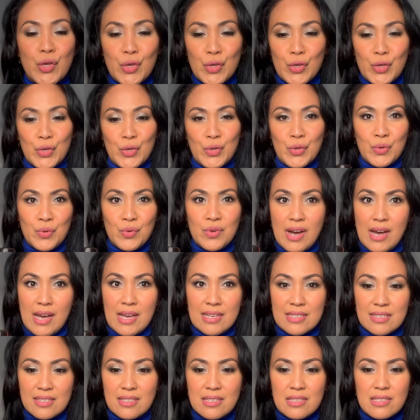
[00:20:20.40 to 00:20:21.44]
you
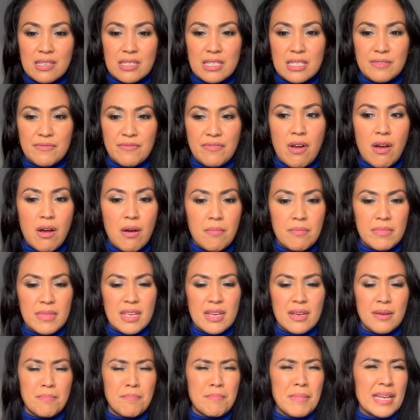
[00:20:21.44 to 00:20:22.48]
guys. This is from
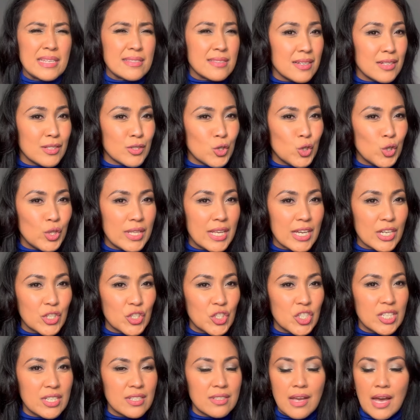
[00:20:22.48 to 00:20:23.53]
the metal
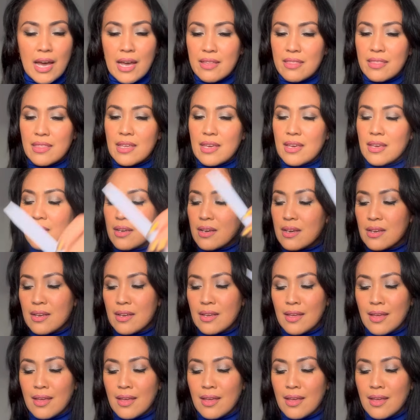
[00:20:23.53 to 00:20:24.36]
collection, I think.